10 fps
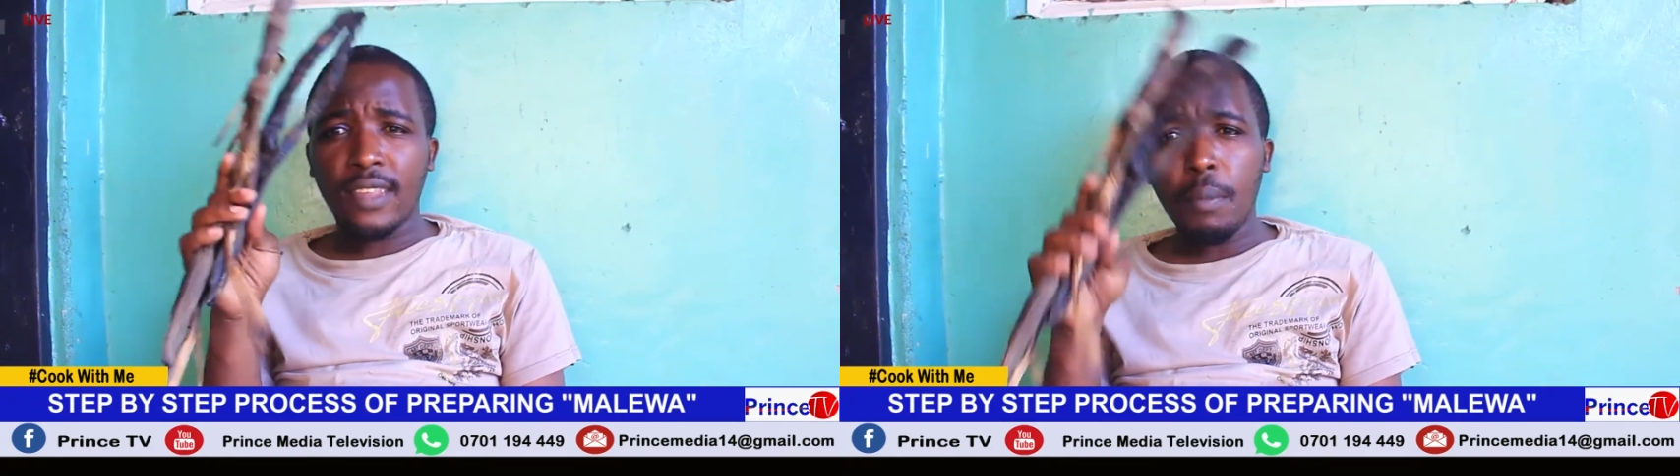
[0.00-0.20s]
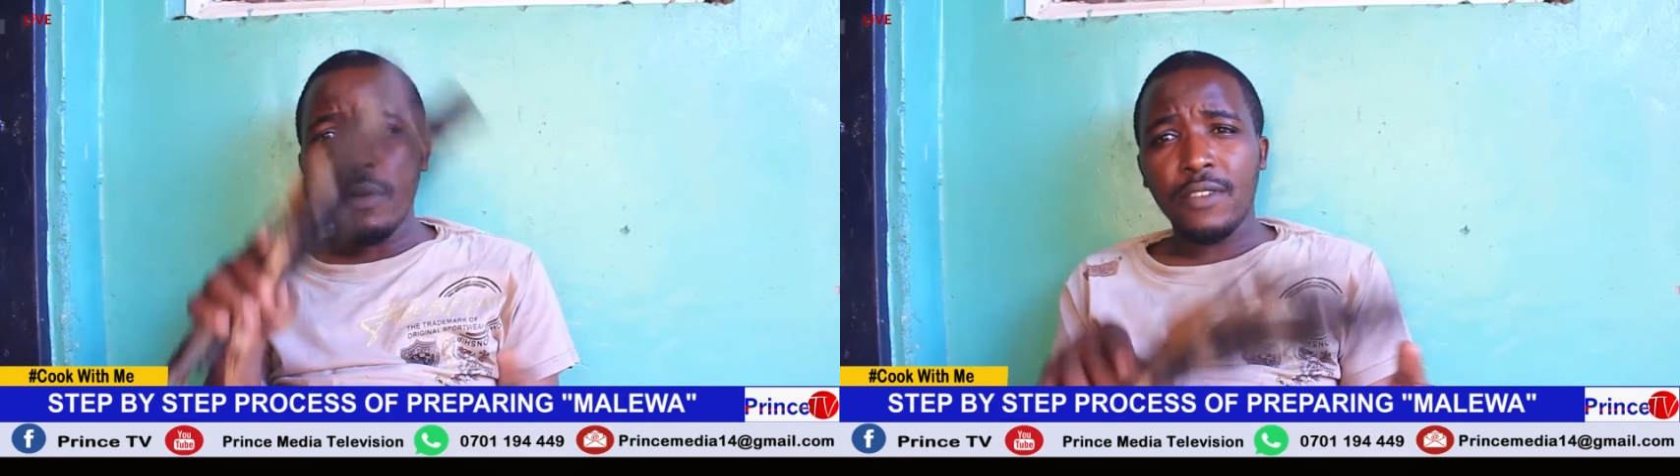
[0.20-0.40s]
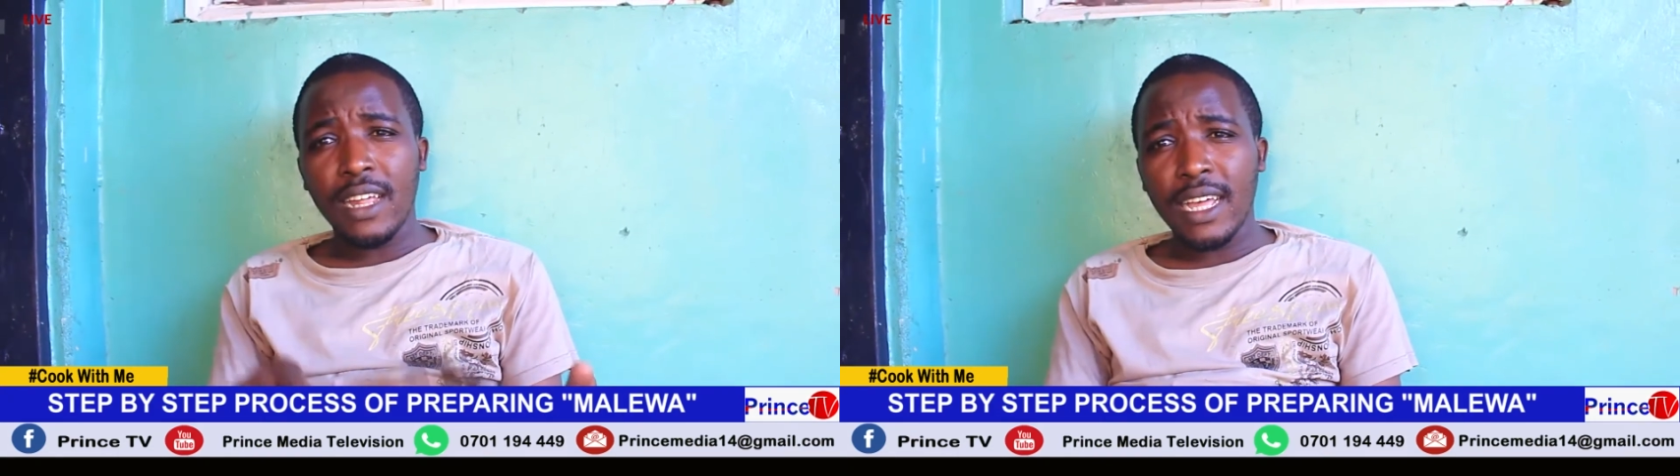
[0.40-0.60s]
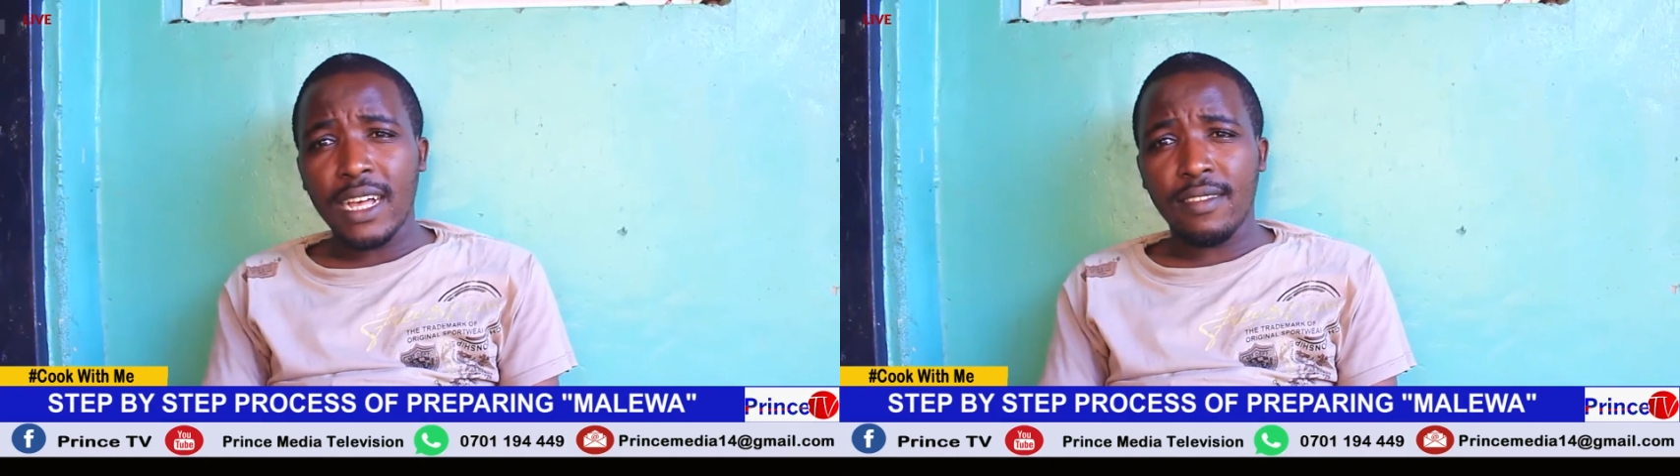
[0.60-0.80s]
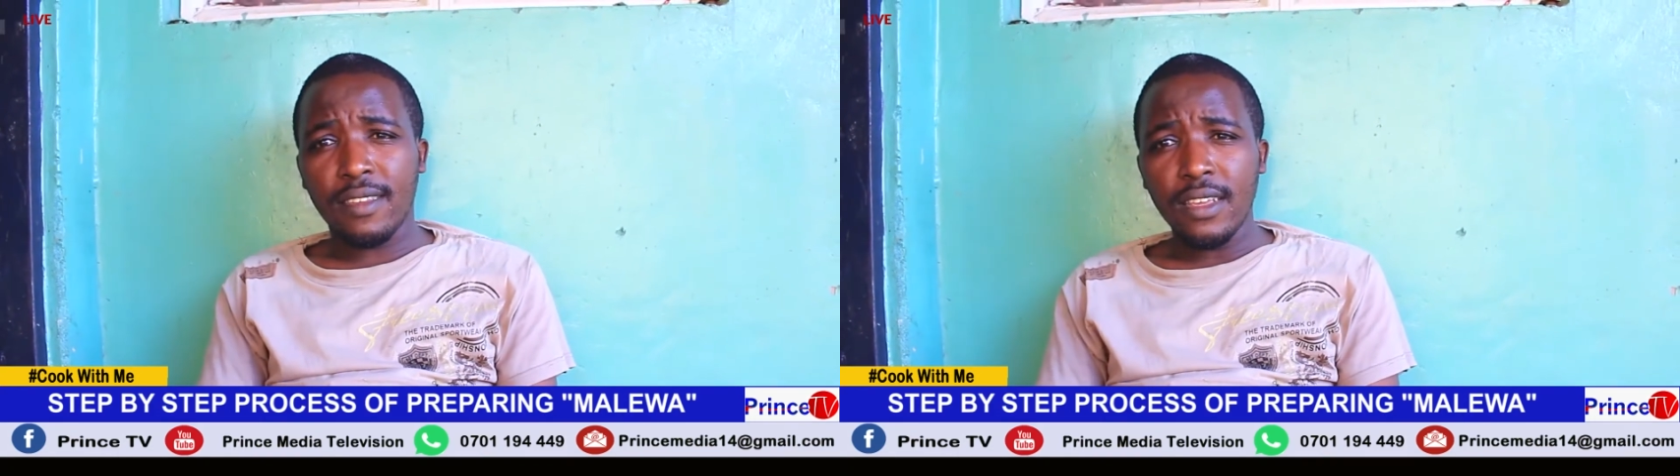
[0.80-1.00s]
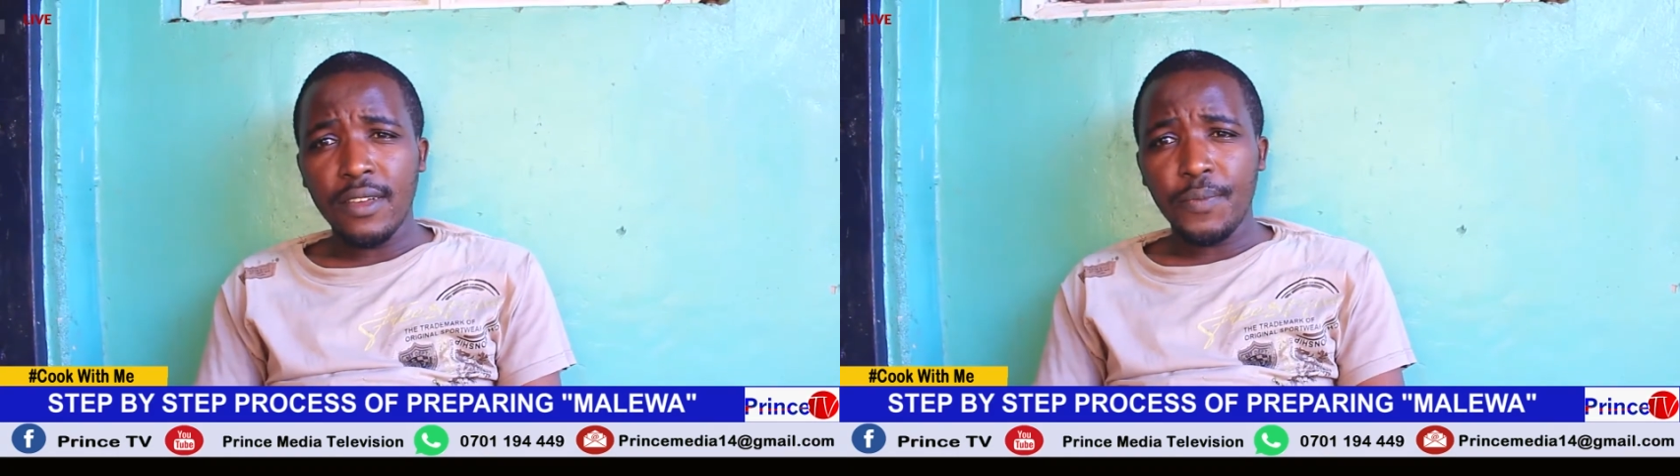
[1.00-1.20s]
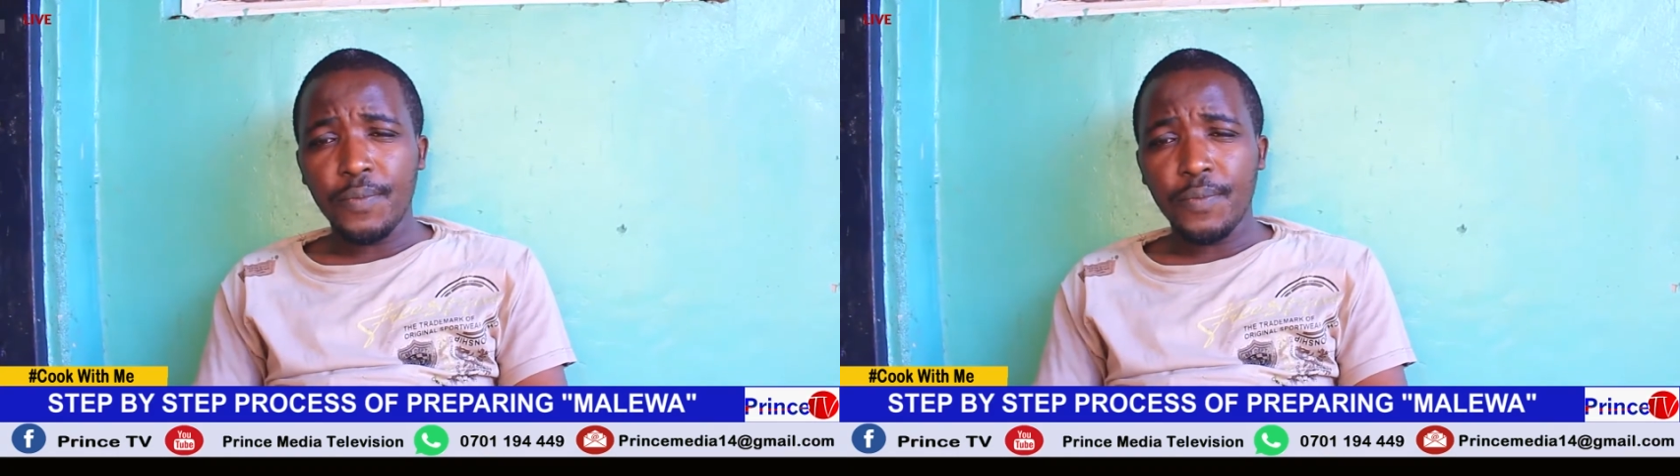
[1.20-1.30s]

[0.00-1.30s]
type of delicacy